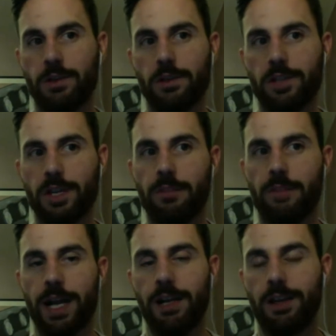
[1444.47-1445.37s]
give
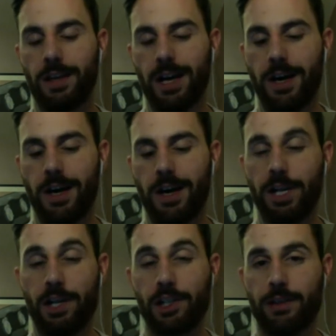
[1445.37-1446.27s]
my
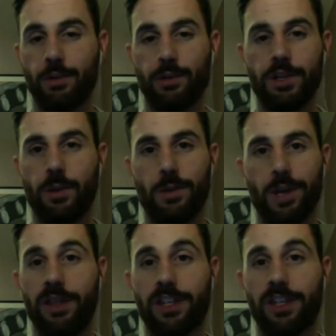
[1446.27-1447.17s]
prediction as who's going to
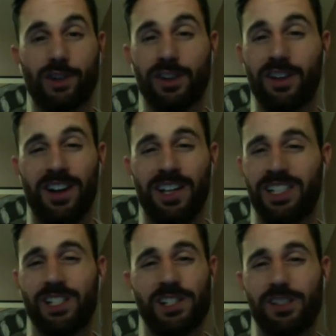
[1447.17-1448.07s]
win this early on. It's
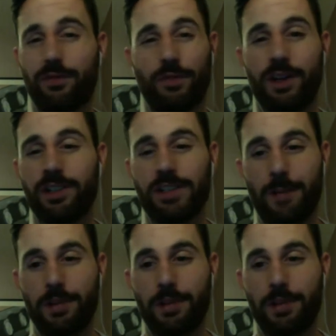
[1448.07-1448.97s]
just the first
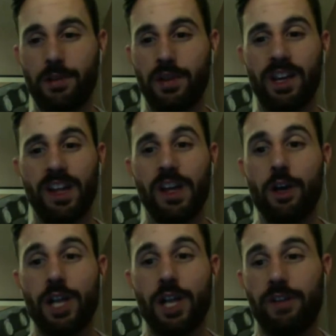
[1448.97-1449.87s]
episode.
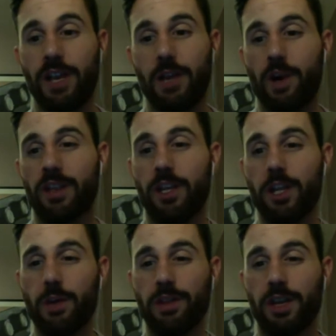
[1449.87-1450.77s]
Do you have anyone that you
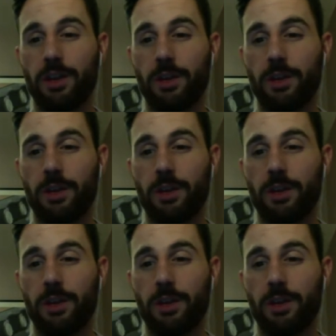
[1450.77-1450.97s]
would think